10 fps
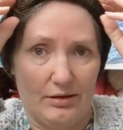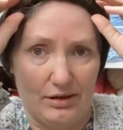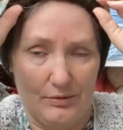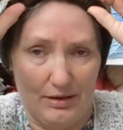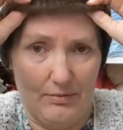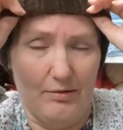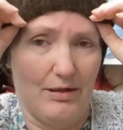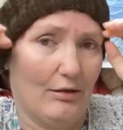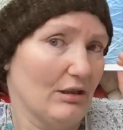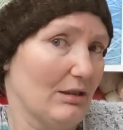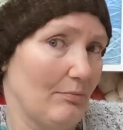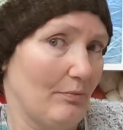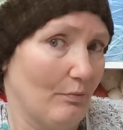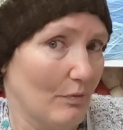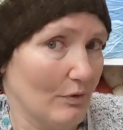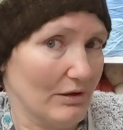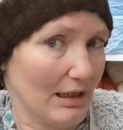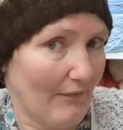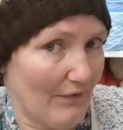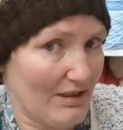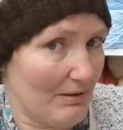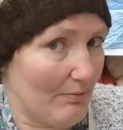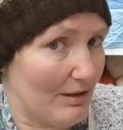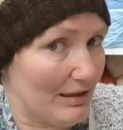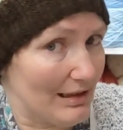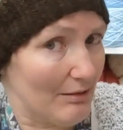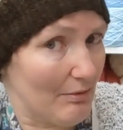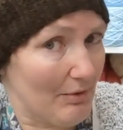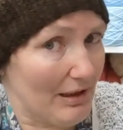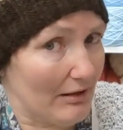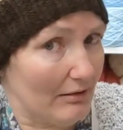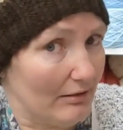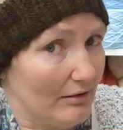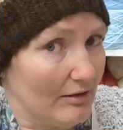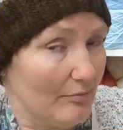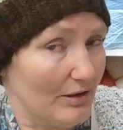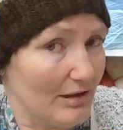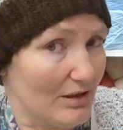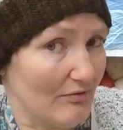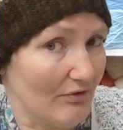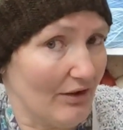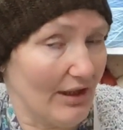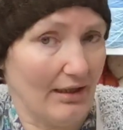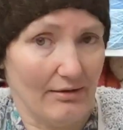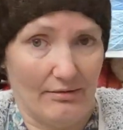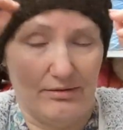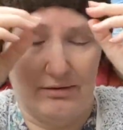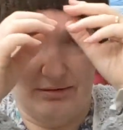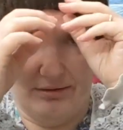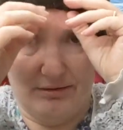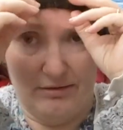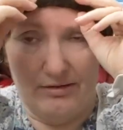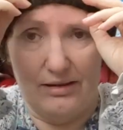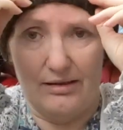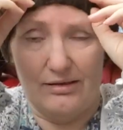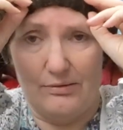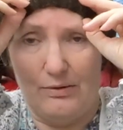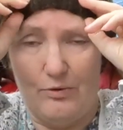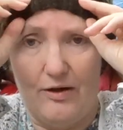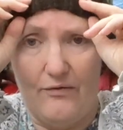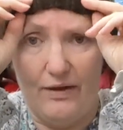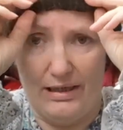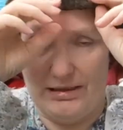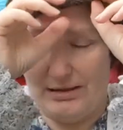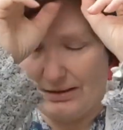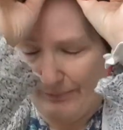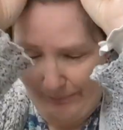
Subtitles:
So at the moment it looks like it fits me, but it's a little bit big because there's something there, so it fits.